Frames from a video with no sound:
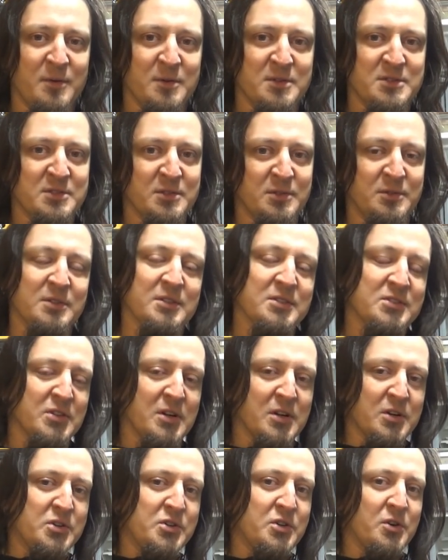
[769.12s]
very soon.
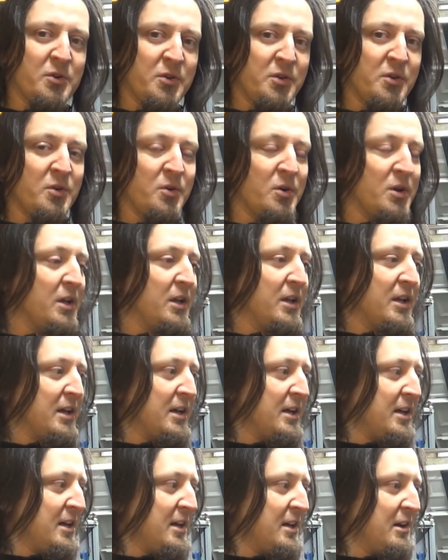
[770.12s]
So I'll show you
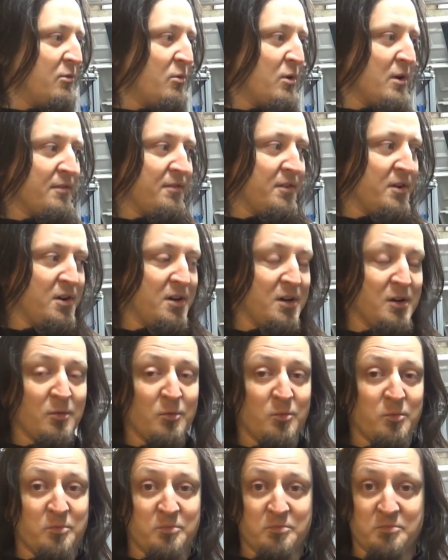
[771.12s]

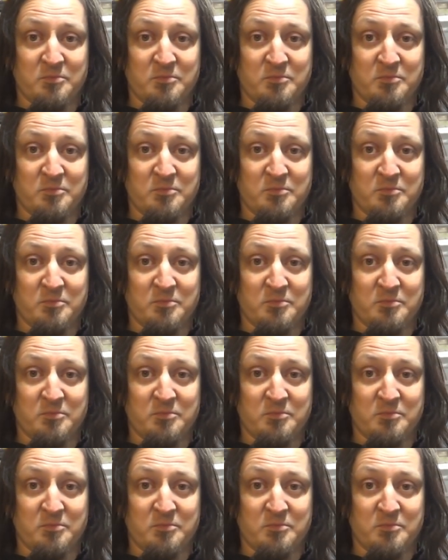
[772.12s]
whether